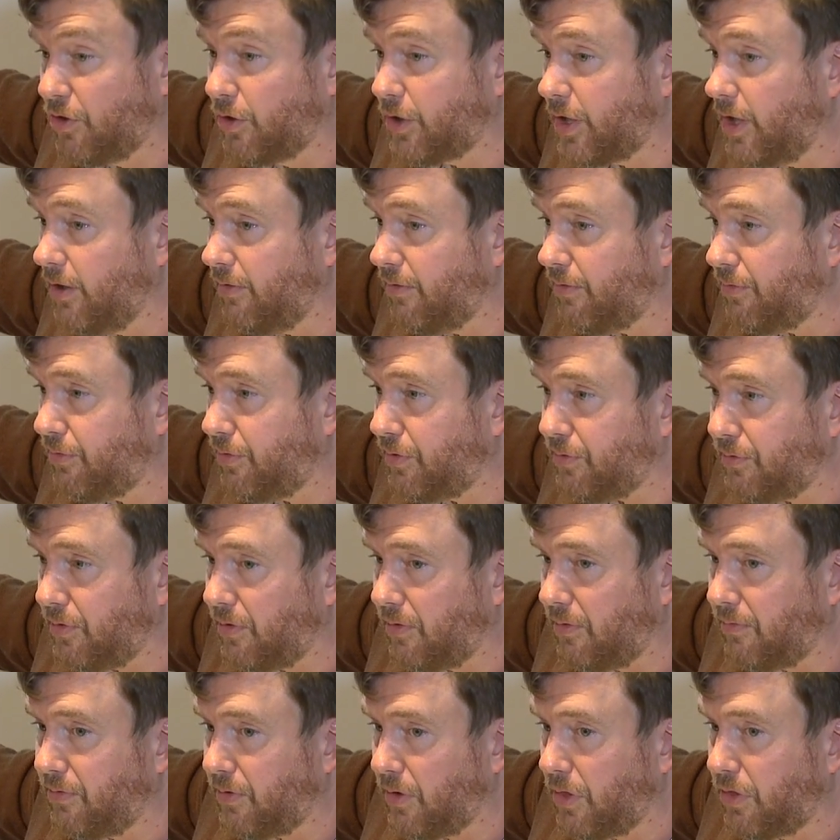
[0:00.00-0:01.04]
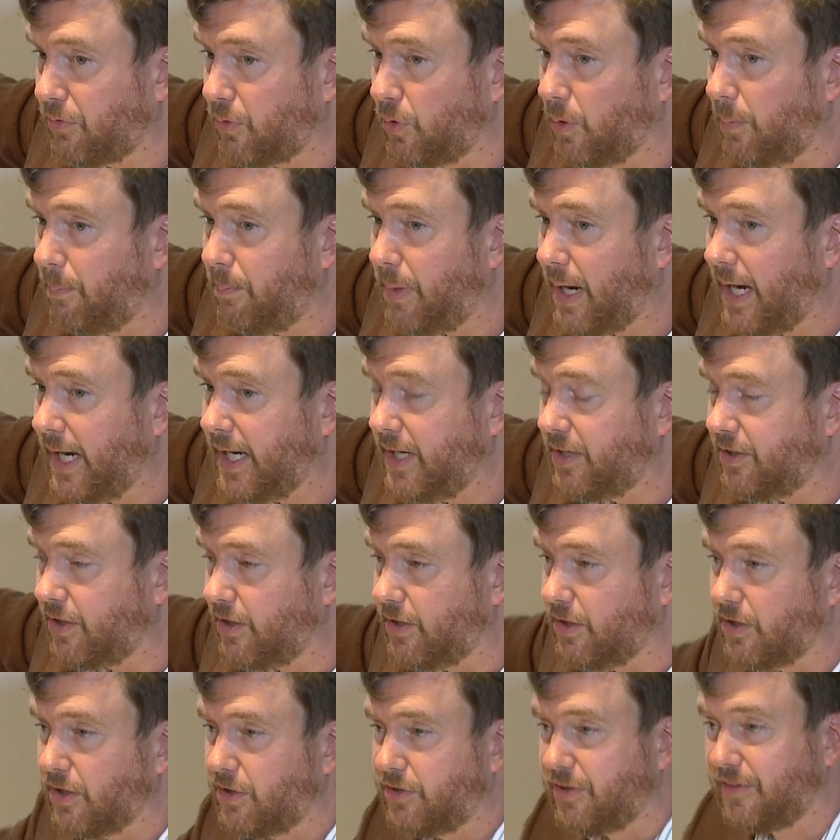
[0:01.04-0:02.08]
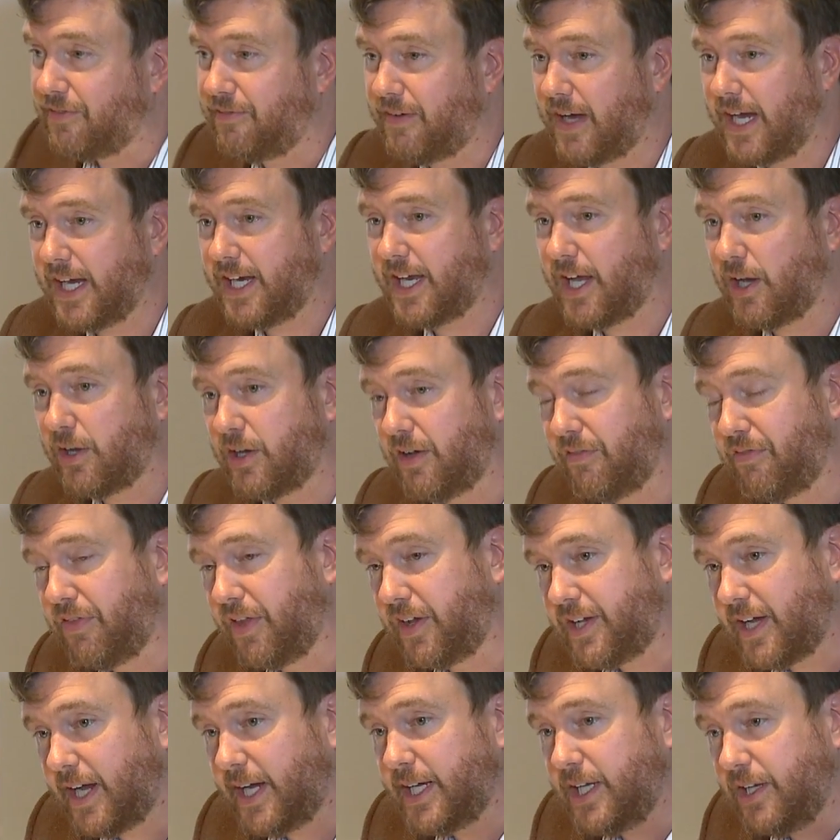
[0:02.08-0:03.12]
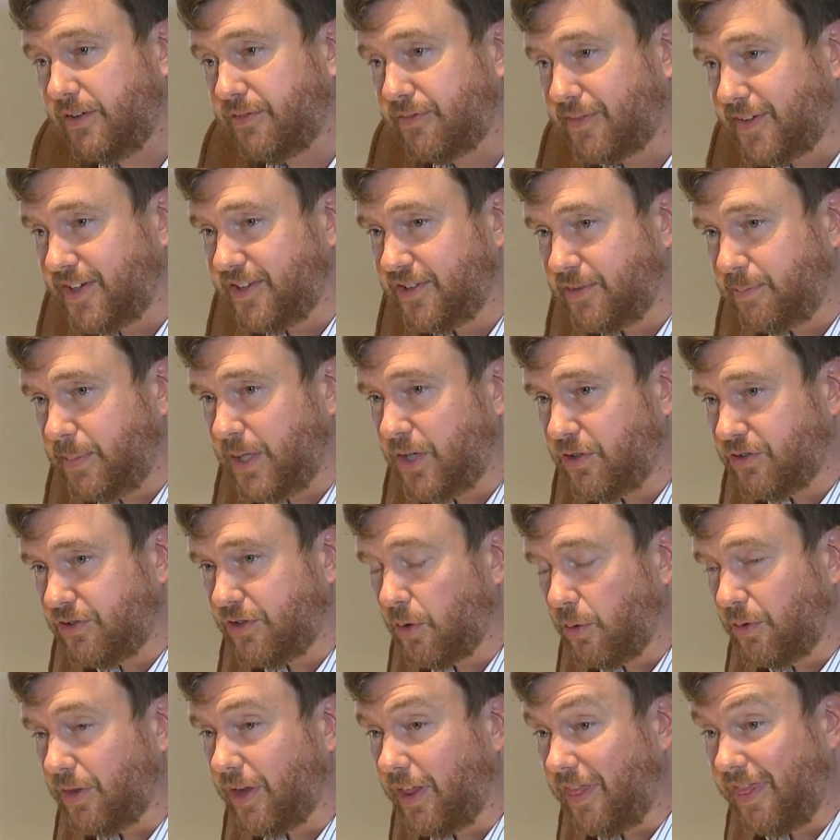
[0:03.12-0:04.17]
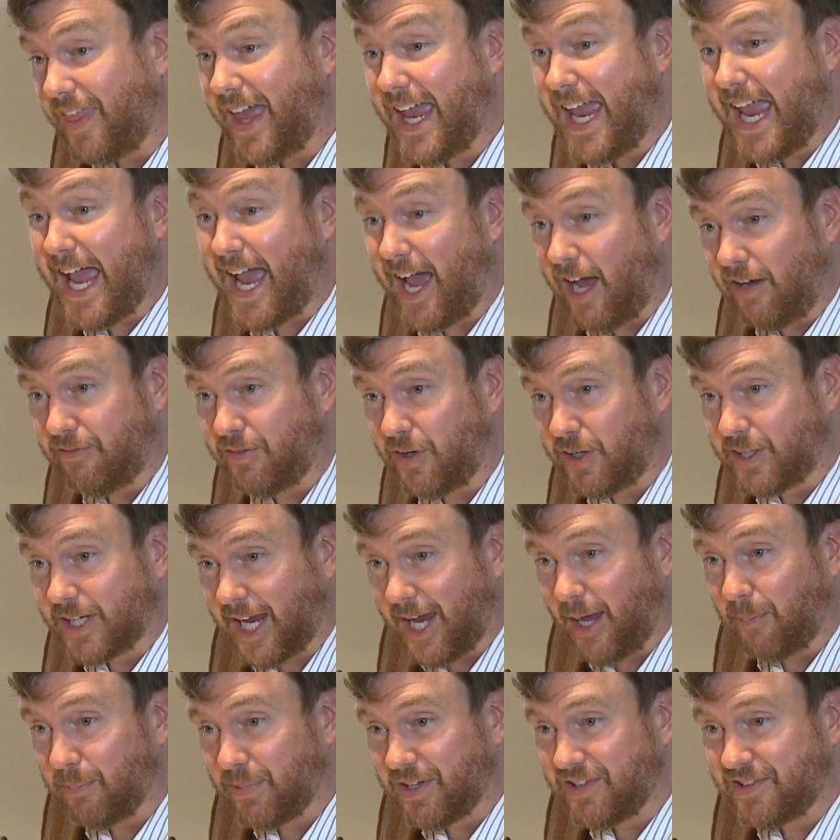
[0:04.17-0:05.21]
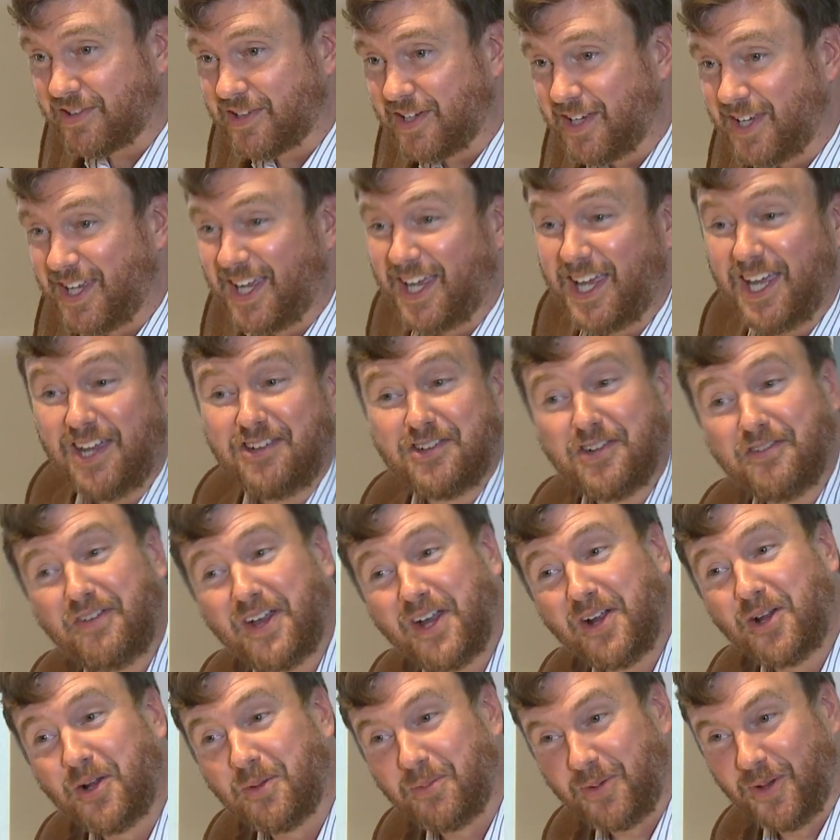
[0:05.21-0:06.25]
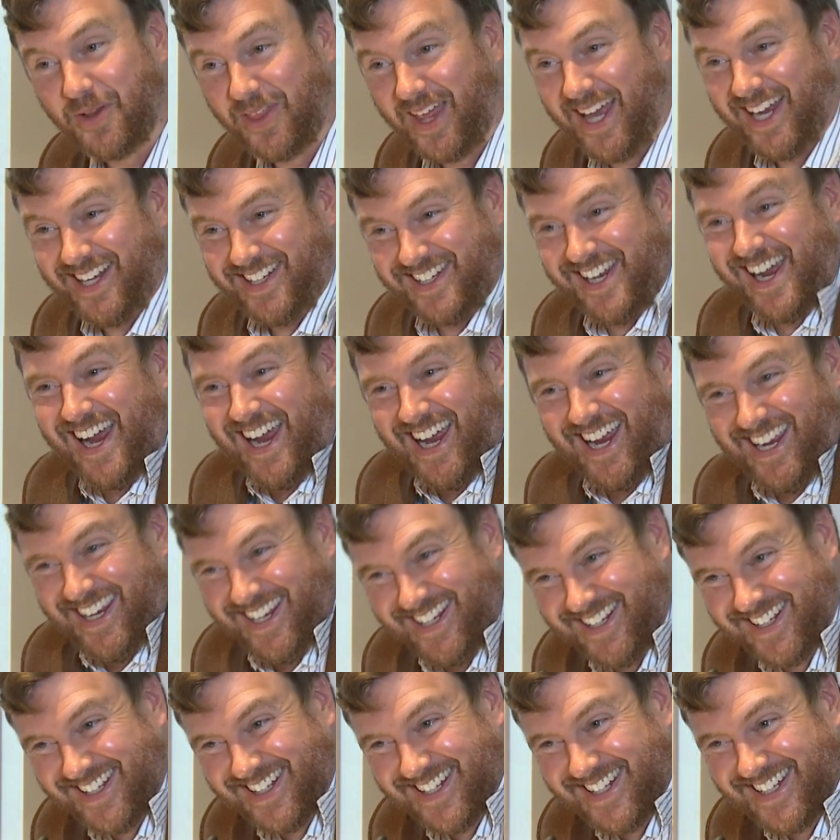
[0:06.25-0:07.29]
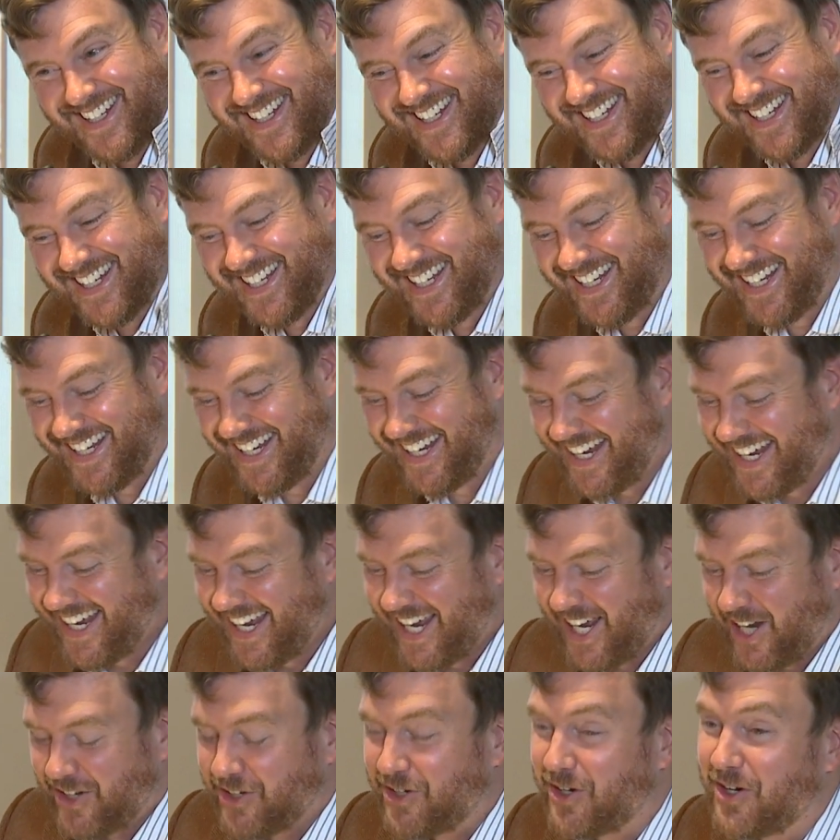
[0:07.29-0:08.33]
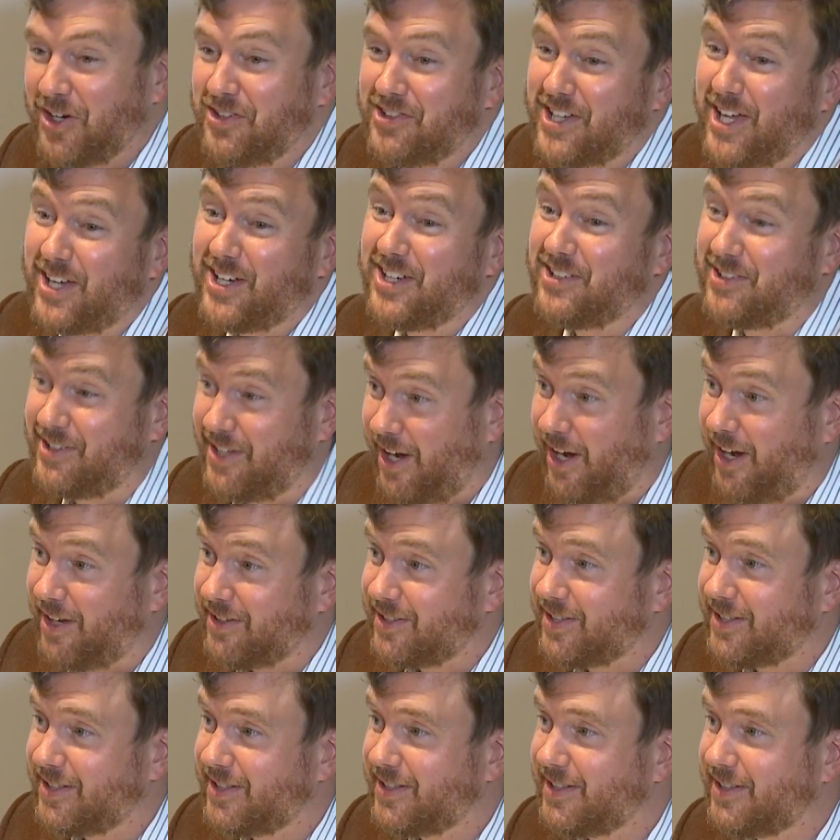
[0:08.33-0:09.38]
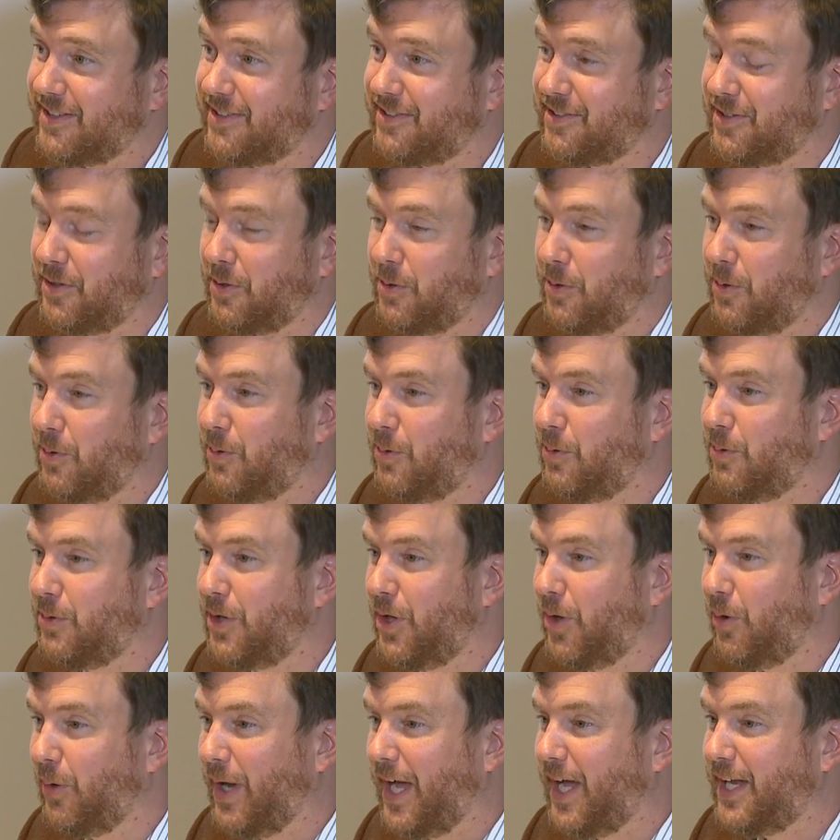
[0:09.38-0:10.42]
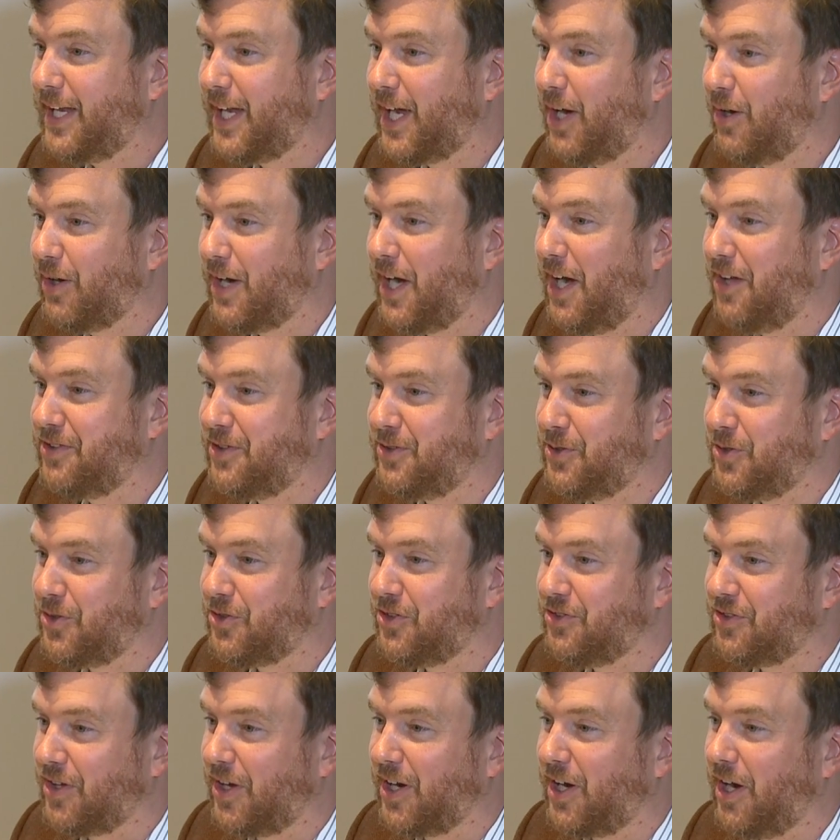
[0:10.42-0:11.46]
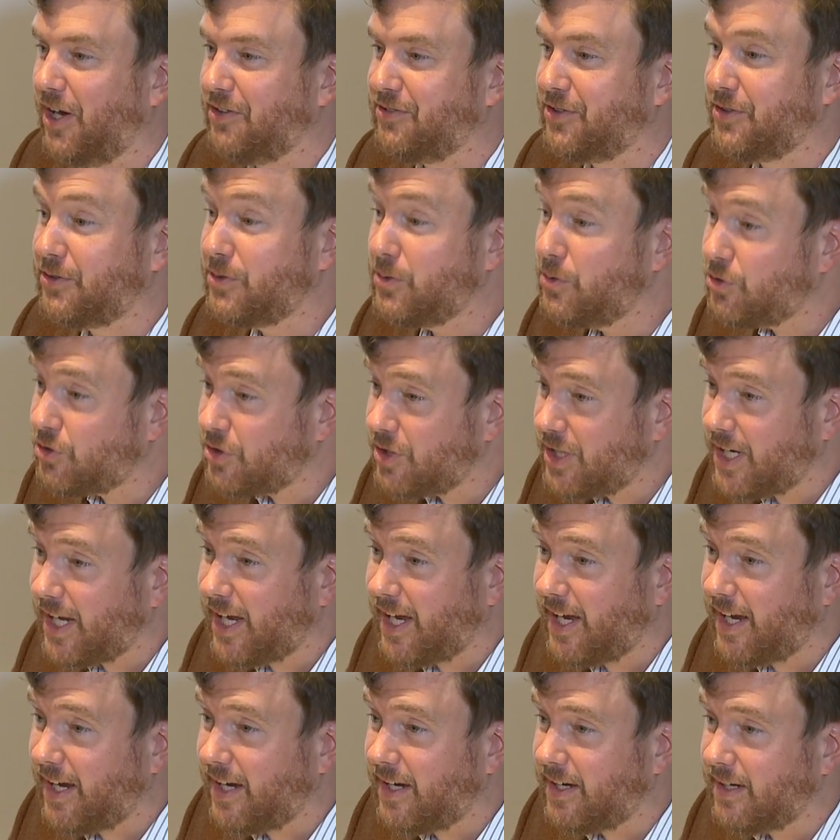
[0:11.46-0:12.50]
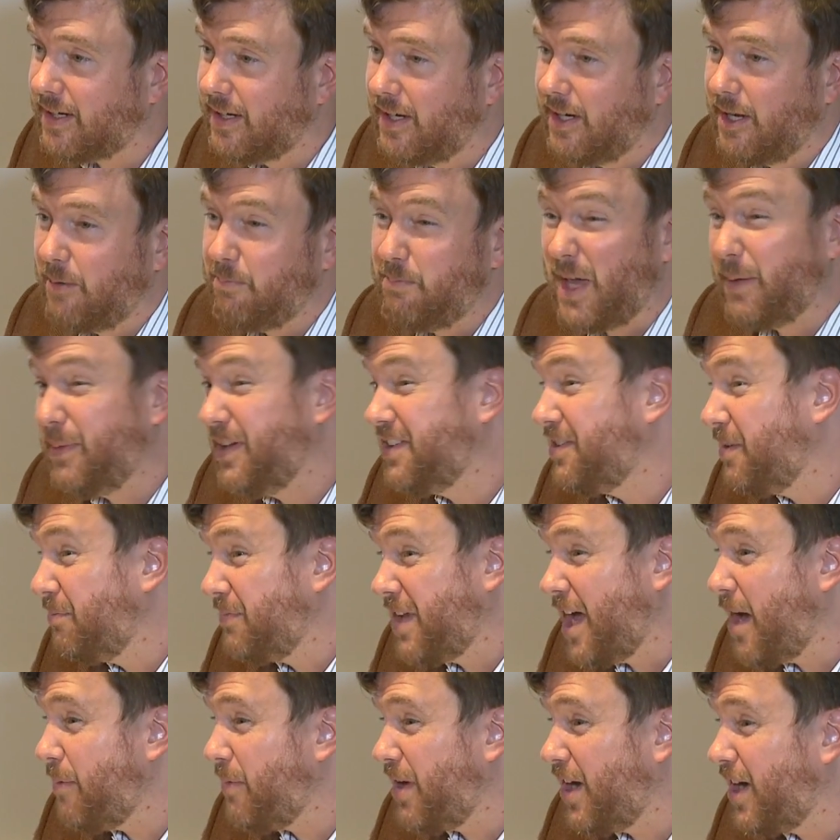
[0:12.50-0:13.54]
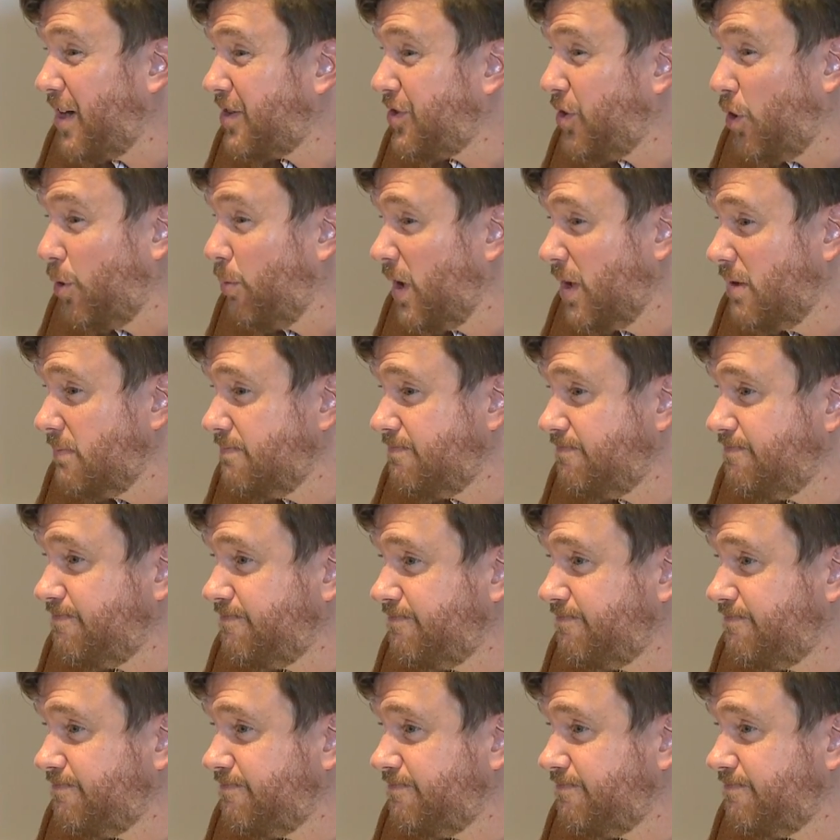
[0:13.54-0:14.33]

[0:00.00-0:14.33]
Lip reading: looking through a binder to find out if the tiny free speech zone that they have on campus is available that day. Turns out it's not, so no handing out constitutions on Constitution Day, maybe sometime in October.